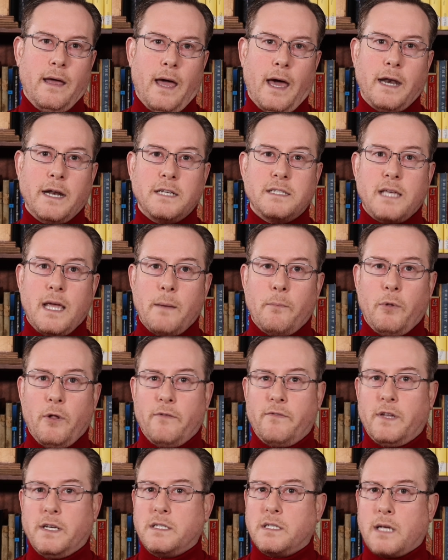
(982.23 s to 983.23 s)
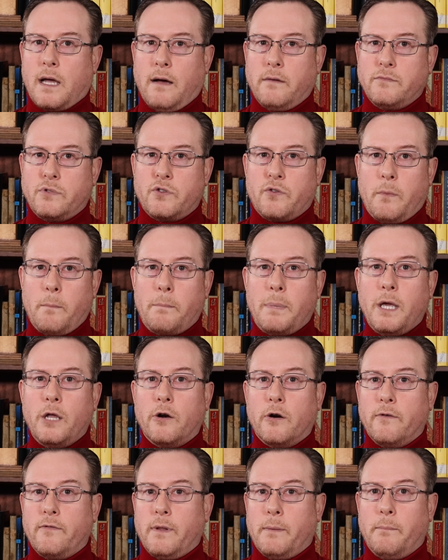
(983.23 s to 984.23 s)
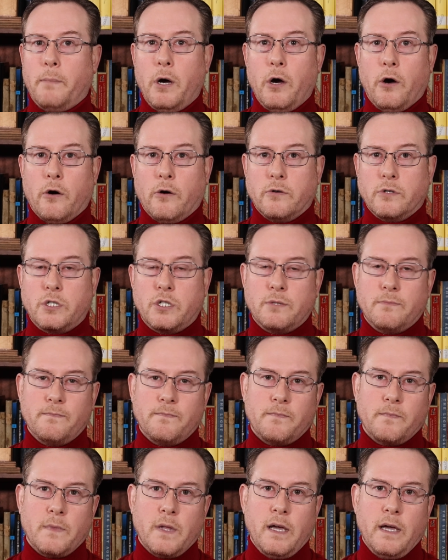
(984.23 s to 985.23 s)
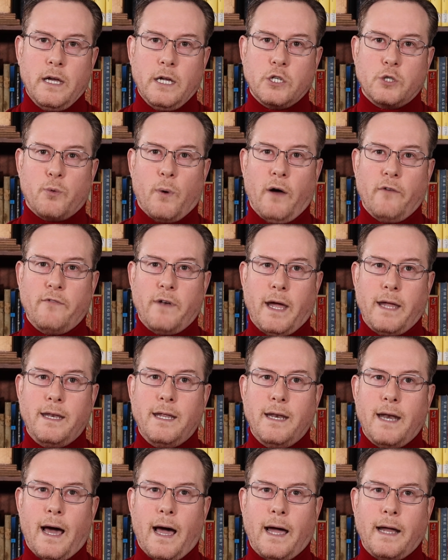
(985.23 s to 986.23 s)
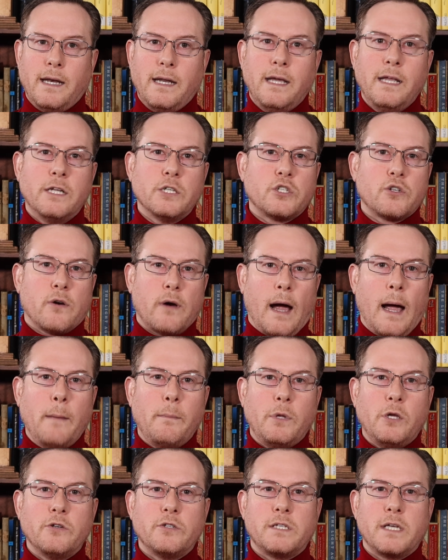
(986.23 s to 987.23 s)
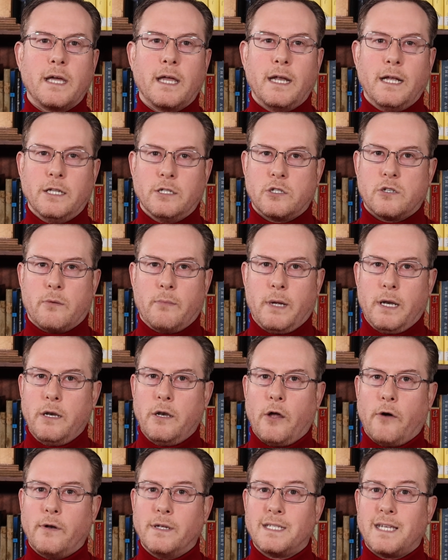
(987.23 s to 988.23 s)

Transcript: An example of this comes from Peter of Limoges. In 1299, he described using an instrument known